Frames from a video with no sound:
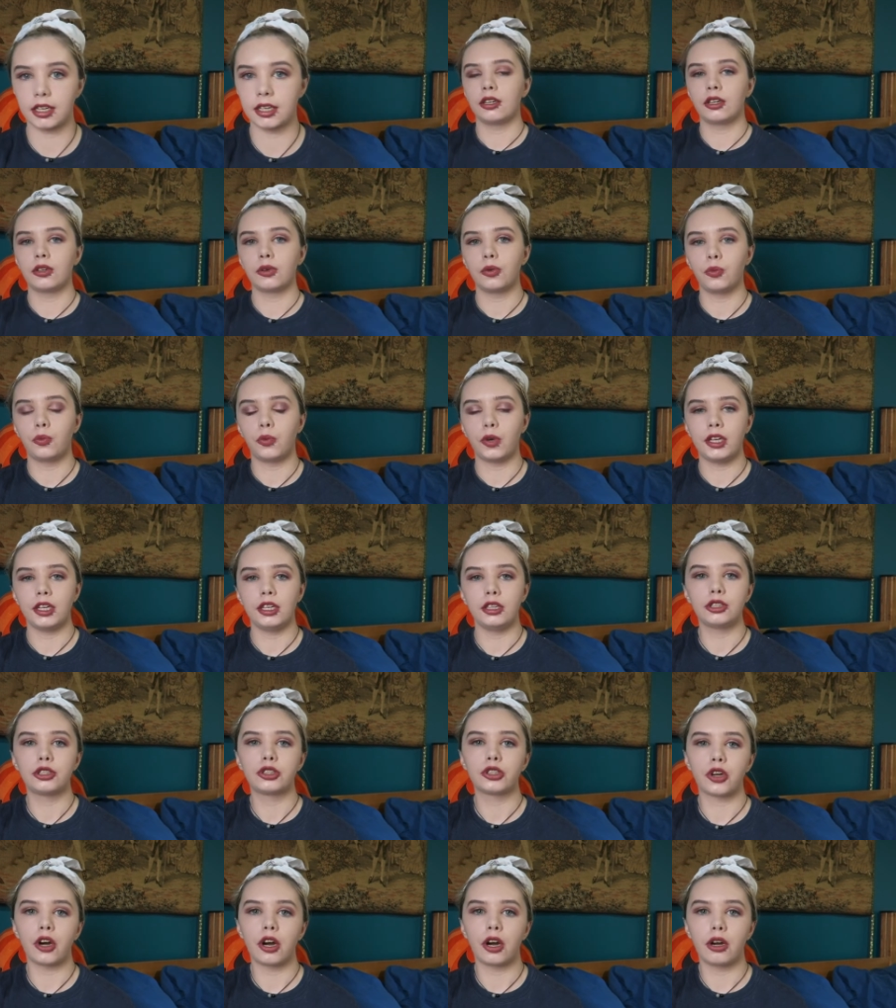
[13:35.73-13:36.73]
And we
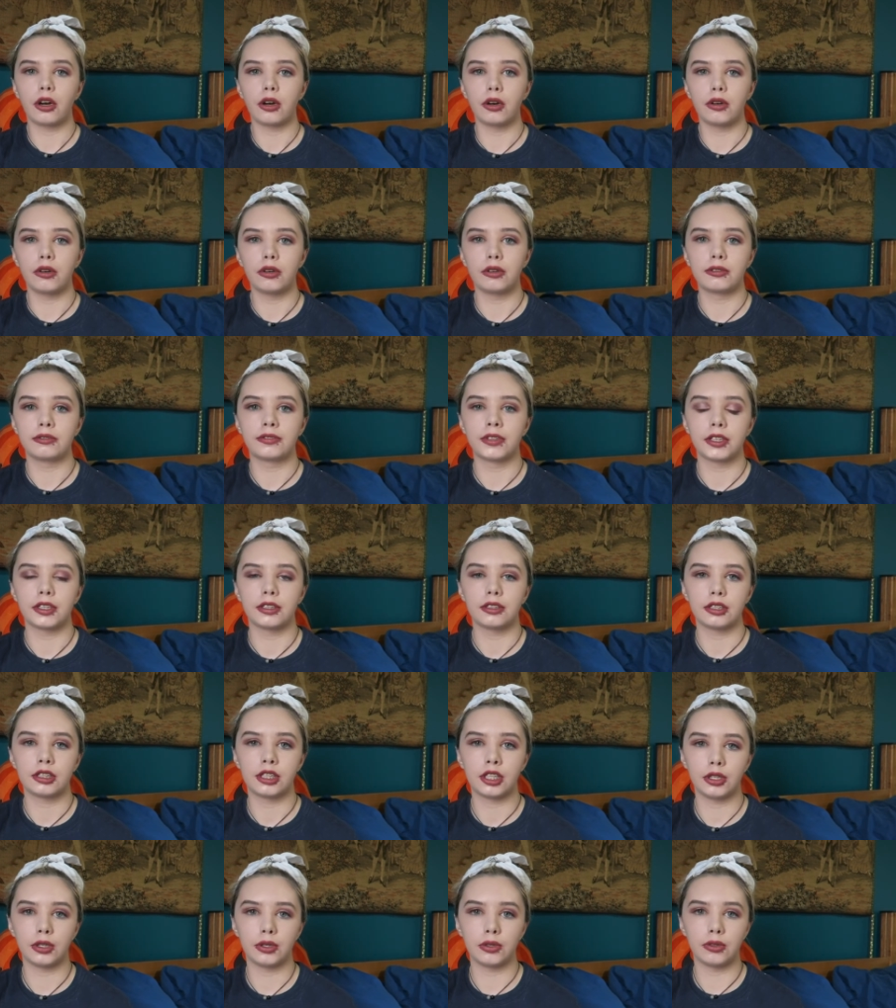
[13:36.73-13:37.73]
drove
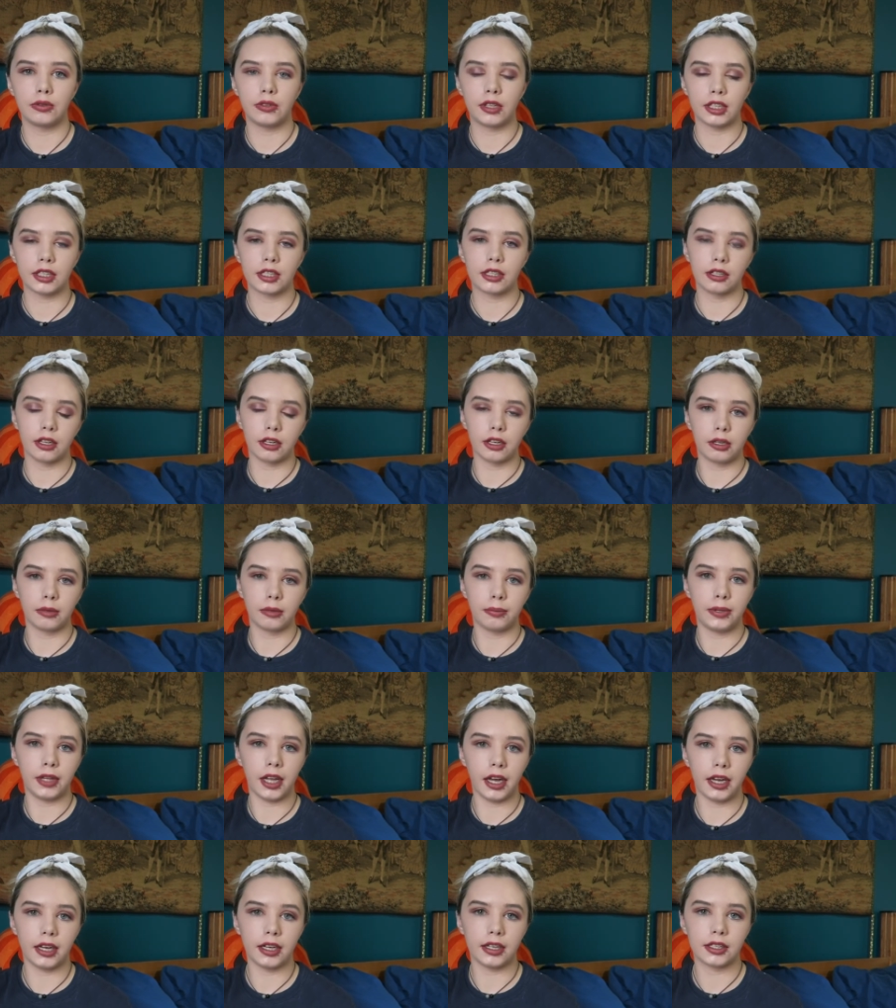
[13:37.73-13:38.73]
to this little
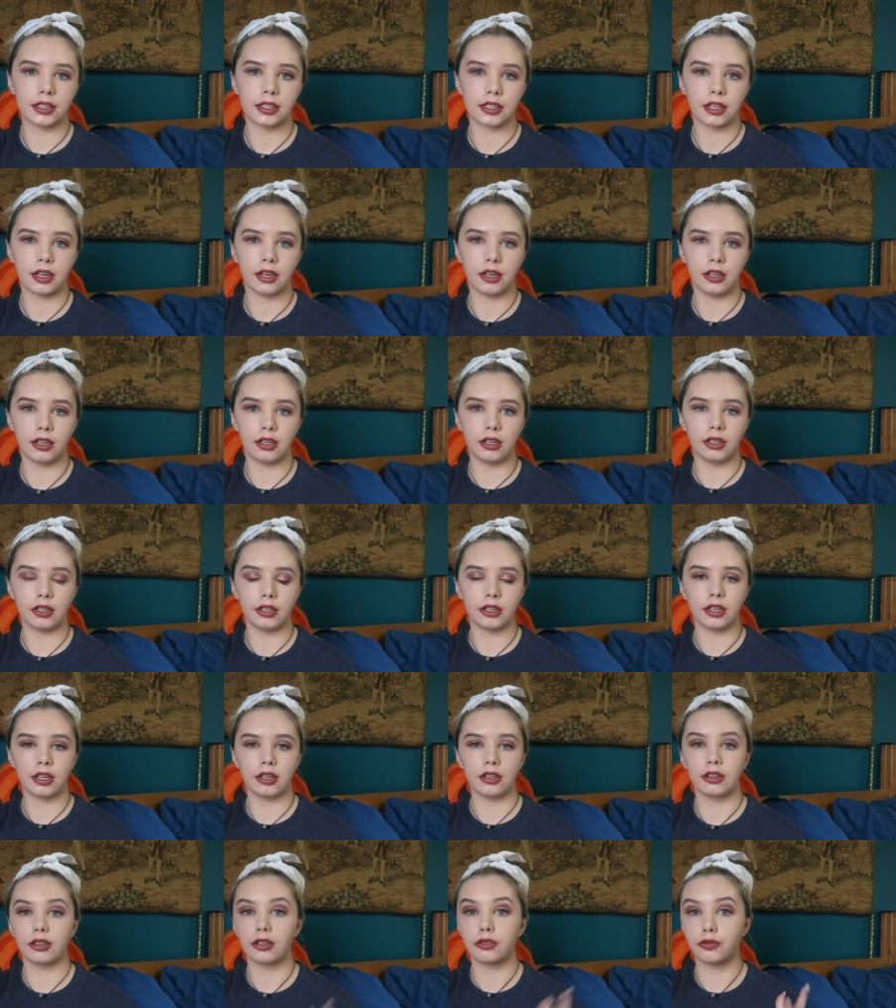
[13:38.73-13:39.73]
place called
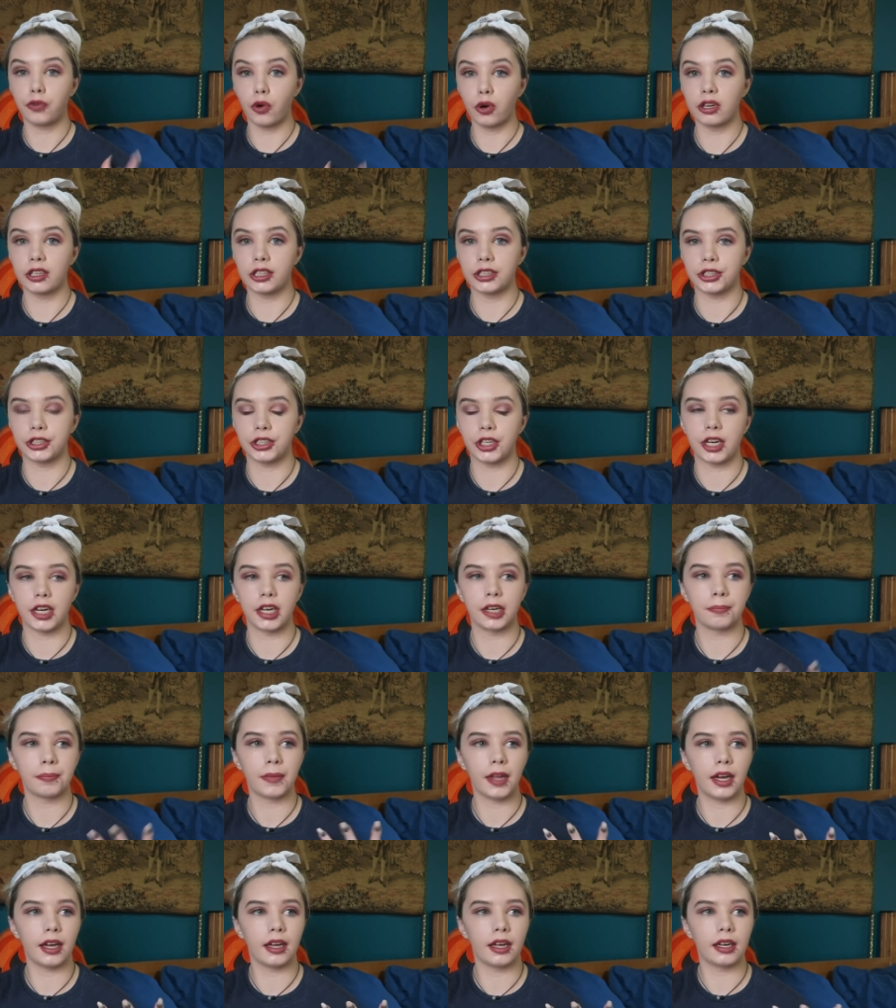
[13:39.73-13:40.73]
The Forestry,
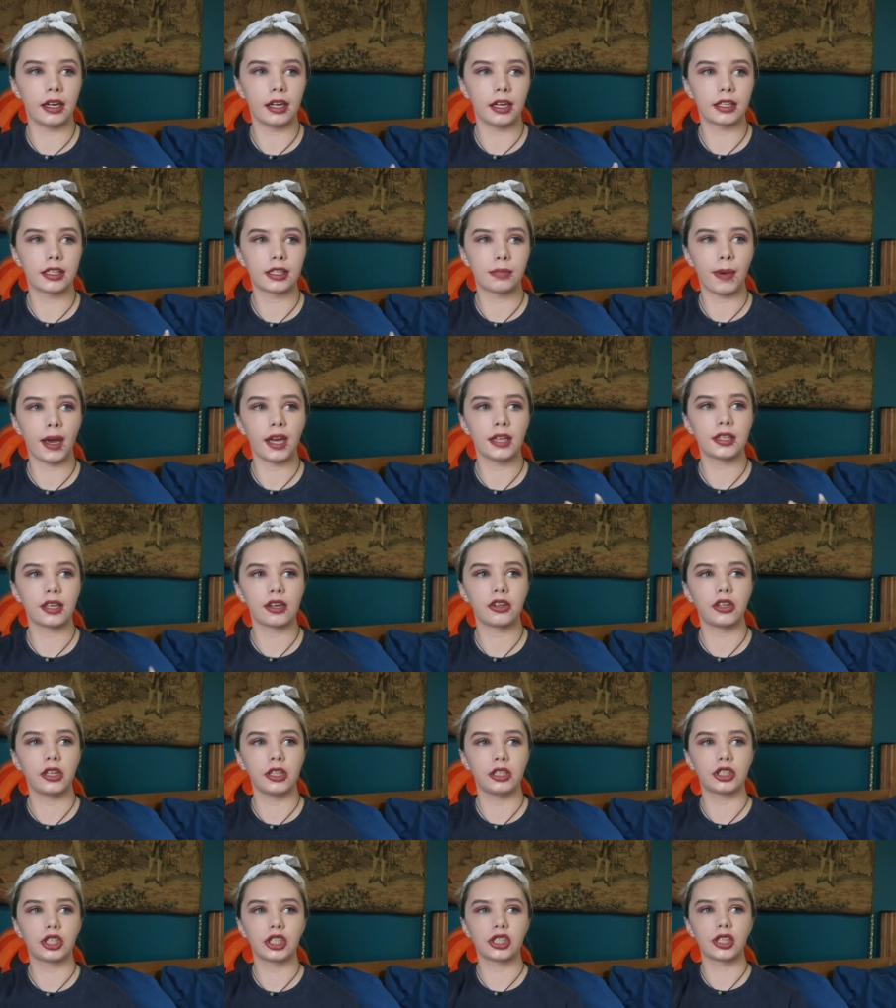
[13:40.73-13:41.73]
and it's
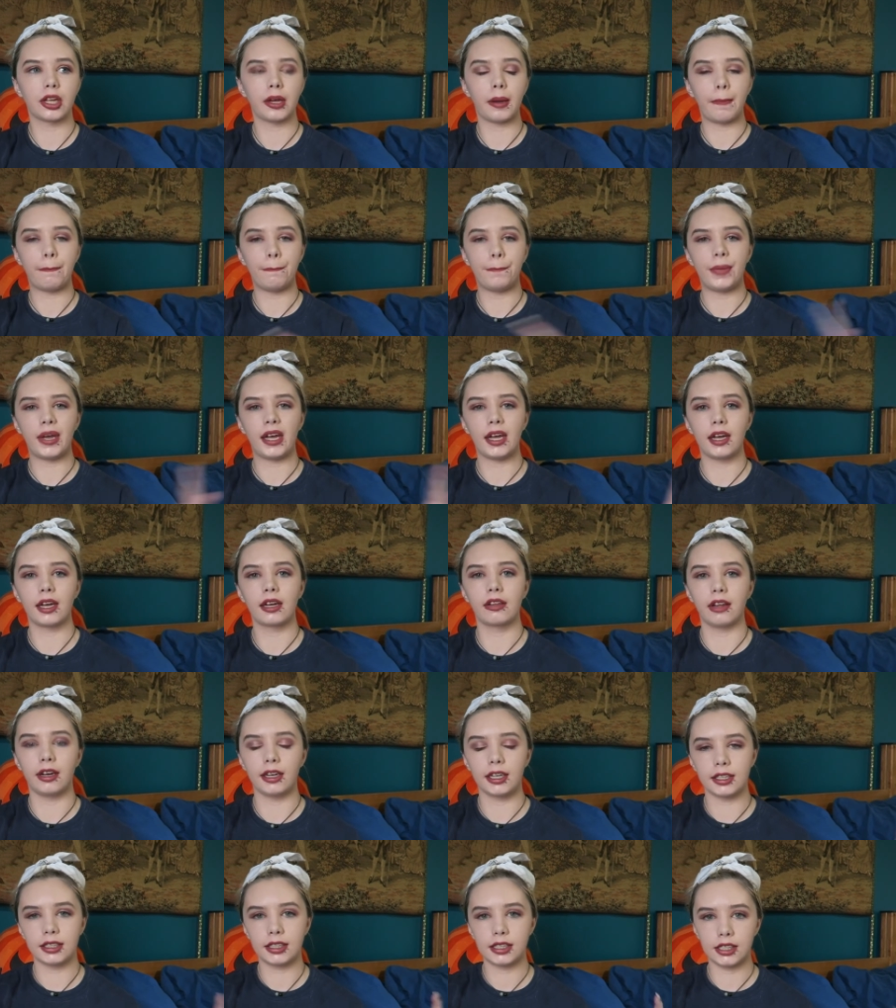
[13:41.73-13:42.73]
basically just a big
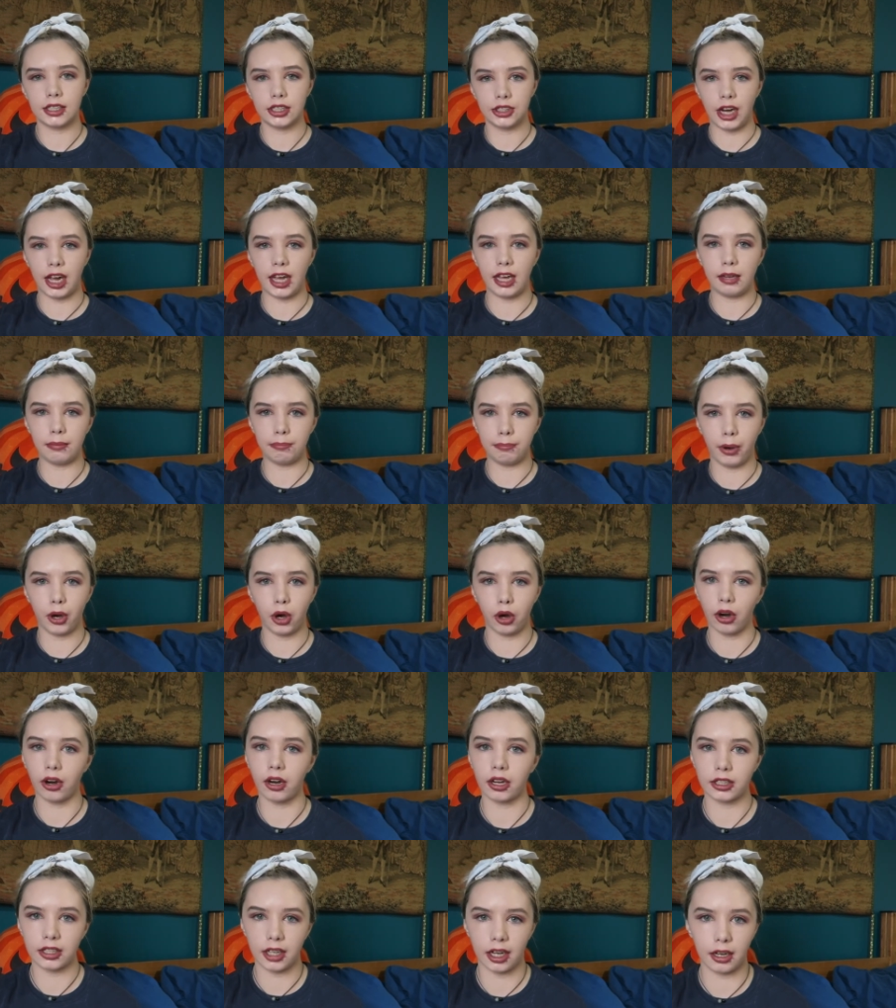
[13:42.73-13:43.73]
like state
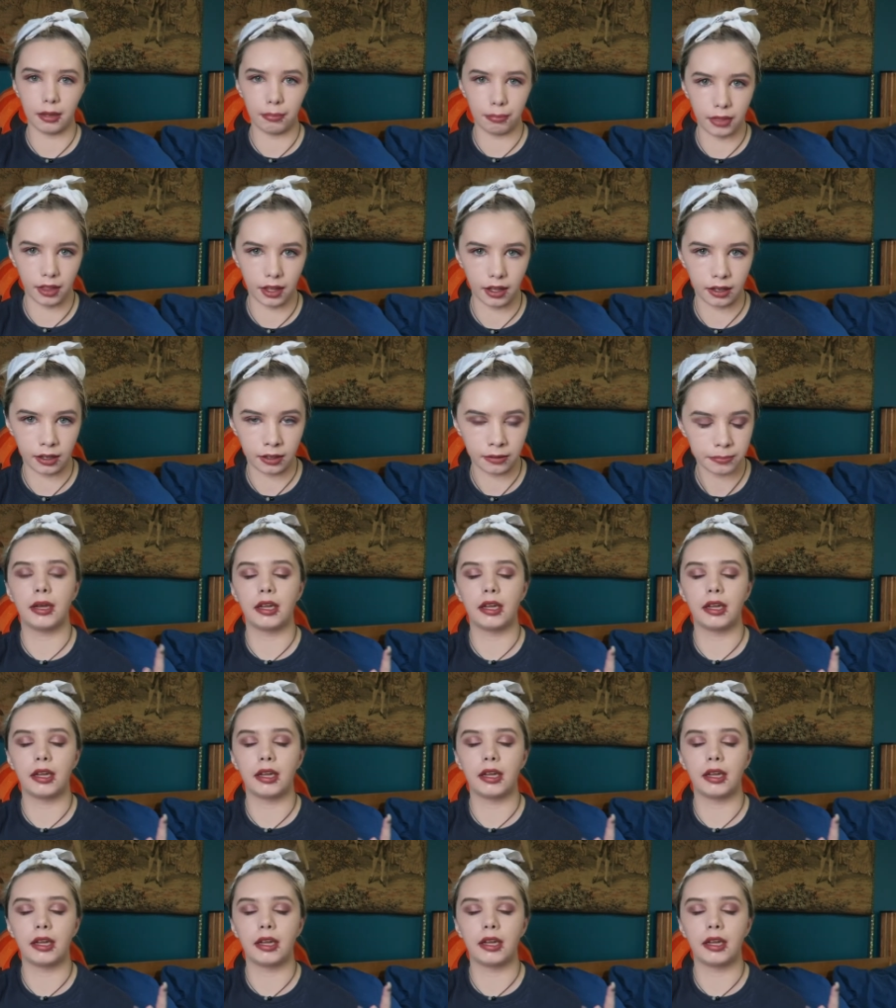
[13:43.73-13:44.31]
park type thing.